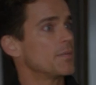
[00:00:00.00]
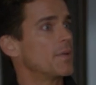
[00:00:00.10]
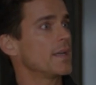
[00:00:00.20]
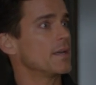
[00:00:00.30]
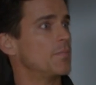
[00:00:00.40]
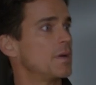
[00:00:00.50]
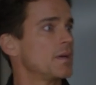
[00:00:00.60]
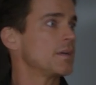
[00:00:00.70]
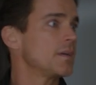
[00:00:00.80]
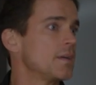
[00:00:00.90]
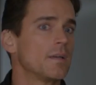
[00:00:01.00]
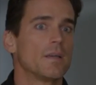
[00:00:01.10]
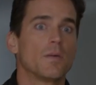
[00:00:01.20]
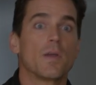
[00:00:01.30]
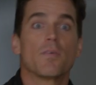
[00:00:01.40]
This episode notably didn't
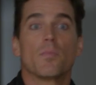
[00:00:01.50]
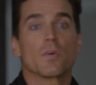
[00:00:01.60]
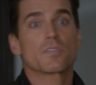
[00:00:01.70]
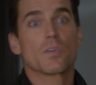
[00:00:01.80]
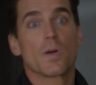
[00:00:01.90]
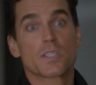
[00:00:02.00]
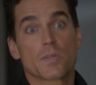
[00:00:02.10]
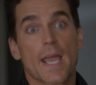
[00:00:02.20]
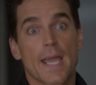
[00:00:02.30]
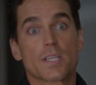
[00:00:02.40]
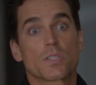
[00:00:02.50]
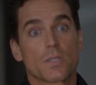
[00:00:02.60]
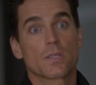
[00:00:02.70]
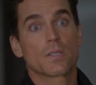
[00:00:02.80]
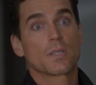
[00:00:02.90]
have Ryan Murphy on the writer's